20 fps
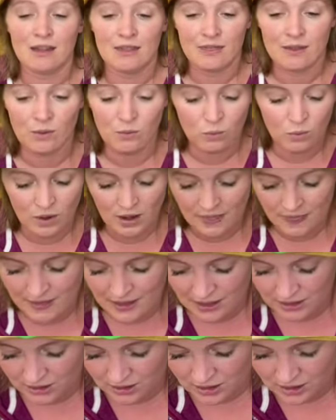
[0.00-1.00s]
The one
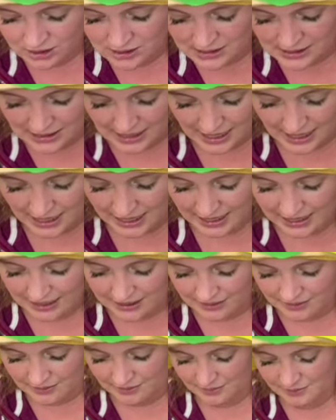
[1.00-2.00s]
that looks
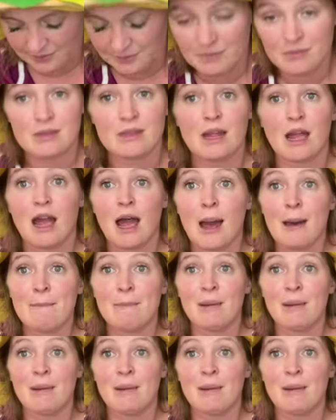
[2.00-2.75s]
like a